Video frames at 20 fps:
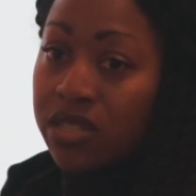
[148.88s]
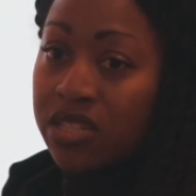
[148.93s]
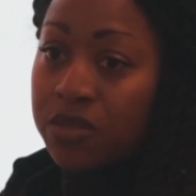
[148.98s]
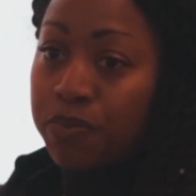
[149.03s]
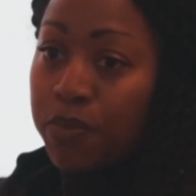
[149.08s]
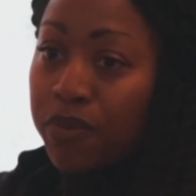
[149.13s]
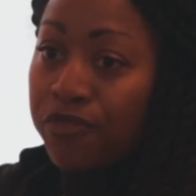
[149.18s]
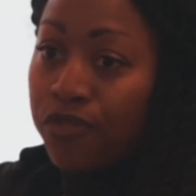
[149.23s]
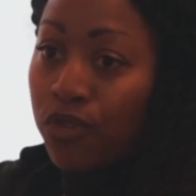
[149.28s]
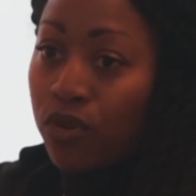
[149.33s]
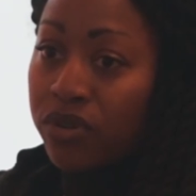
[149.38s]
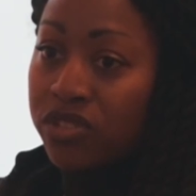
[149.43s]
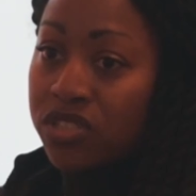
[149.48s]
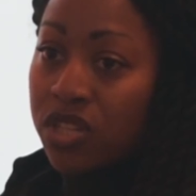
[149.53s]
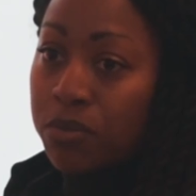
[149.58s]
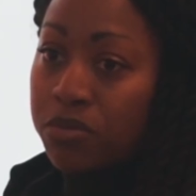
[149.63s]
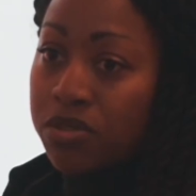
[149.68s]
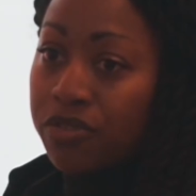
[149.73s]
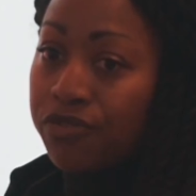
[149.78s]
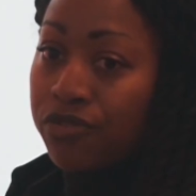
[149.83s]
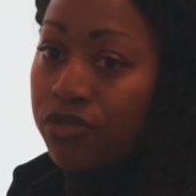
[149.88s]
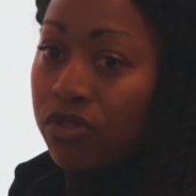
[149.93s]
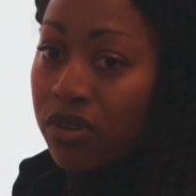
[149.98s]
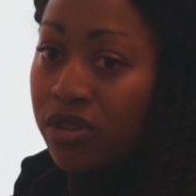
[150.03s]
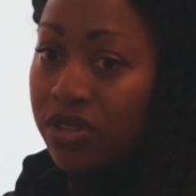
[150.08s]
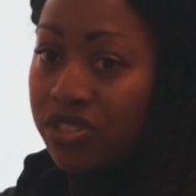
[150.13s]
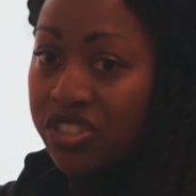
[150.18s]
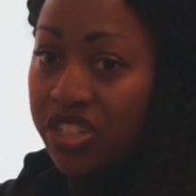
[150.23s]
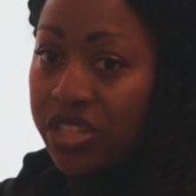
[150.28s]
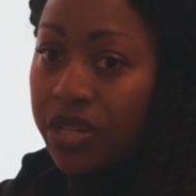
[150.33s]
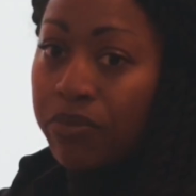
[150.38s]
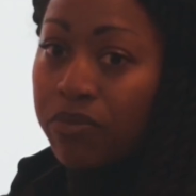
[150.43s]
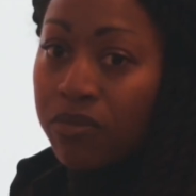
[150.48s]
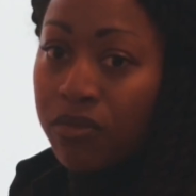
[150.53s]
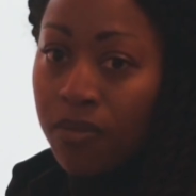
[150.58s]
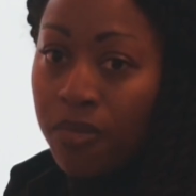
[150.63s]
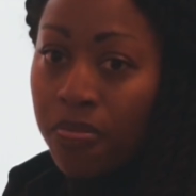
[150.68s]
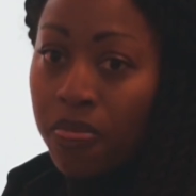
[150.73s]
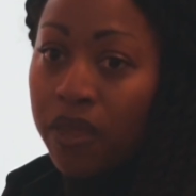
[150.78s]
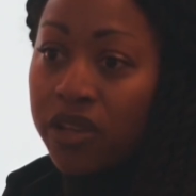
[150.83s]
this before in terms of phonology,
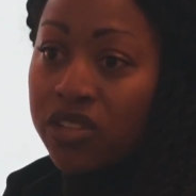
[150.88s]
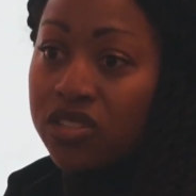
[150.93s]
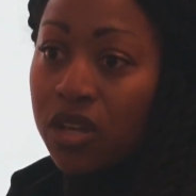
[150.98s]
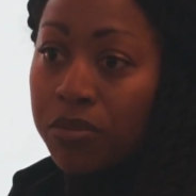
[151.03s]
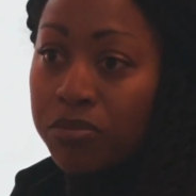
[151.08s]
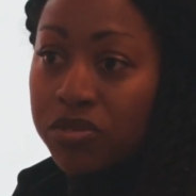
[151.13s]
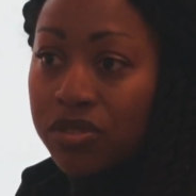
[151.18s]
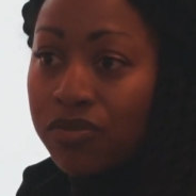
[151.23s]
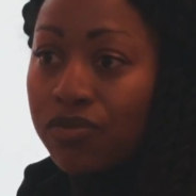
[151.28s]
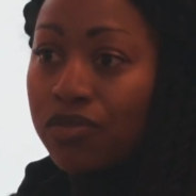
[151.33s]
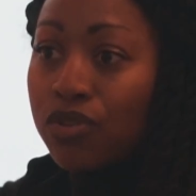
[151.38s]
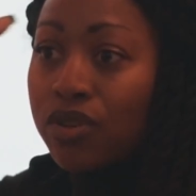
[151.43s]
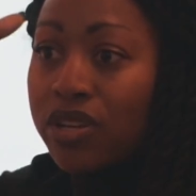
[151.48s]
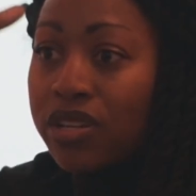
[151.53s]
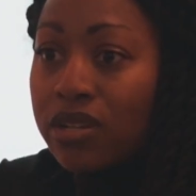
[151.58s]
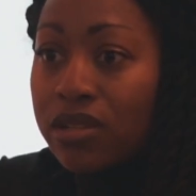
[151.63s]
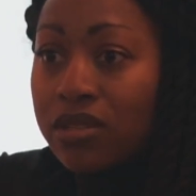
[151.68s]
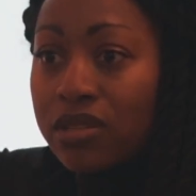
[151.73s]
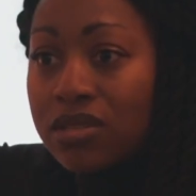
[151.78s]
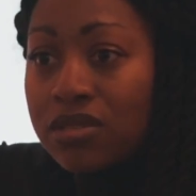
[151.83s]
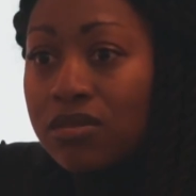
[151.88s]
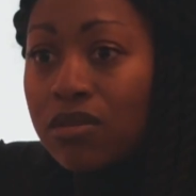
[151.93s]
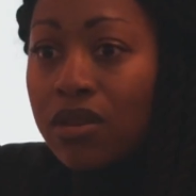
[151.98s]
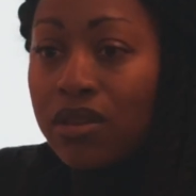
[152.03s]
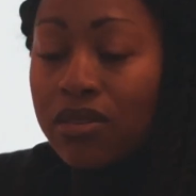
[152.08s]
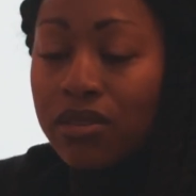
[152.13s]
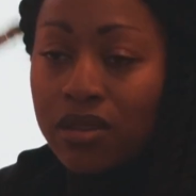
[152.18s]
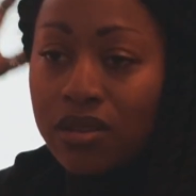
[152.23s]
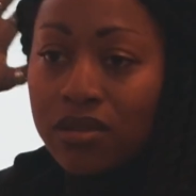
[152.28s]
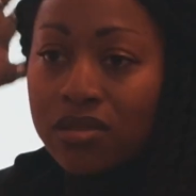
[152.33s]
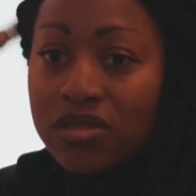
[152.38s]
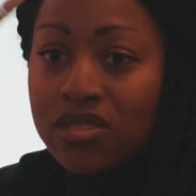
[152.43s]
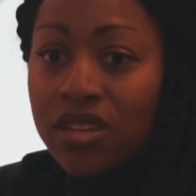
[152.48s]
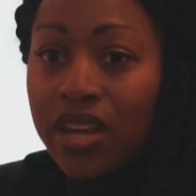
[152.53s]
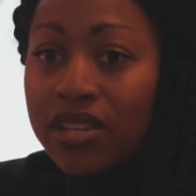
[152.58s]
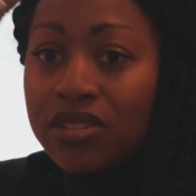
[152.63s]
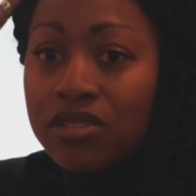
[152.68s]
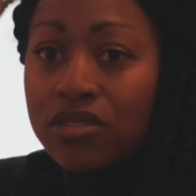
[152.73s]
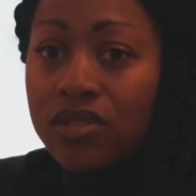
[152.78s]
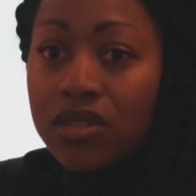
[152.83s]
in terms of looking at this, the
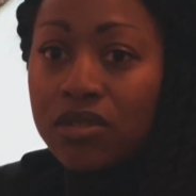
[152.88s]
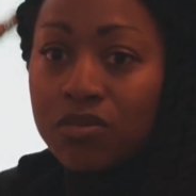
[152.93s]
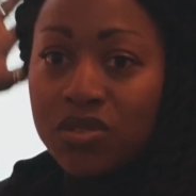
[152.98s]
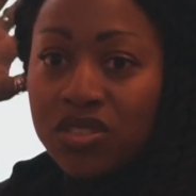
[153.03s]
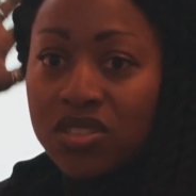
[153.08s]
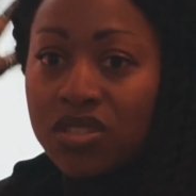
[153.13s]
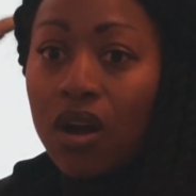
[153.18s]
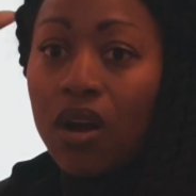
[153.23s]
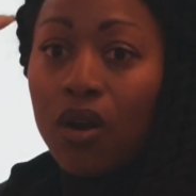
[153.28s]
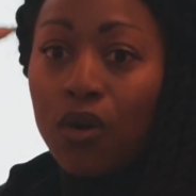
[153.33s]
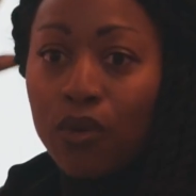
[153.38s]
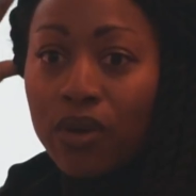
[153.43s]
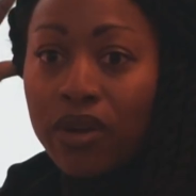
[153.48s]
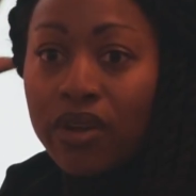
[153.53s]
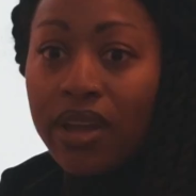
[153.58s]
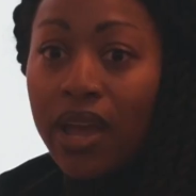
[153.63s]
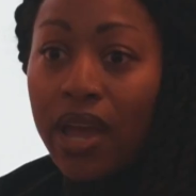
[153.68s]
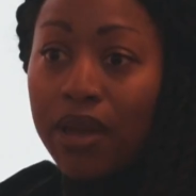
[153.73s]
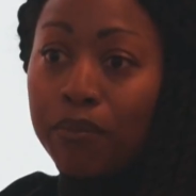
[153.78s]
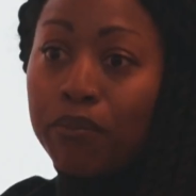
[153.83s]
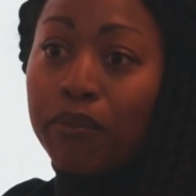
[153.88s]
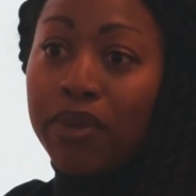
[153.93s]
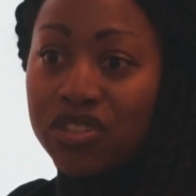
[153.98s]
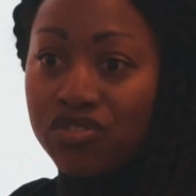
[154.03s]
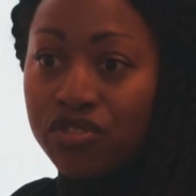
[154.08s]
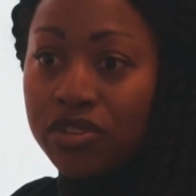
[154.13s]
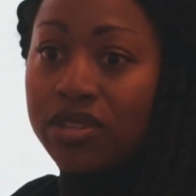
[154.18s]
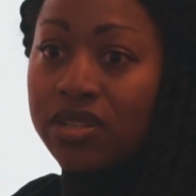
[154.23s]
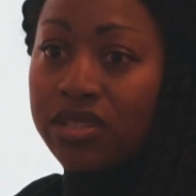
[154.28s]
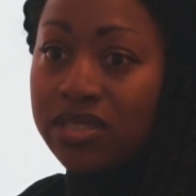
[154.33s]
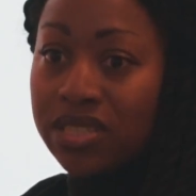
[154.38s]
size of the skull and measuring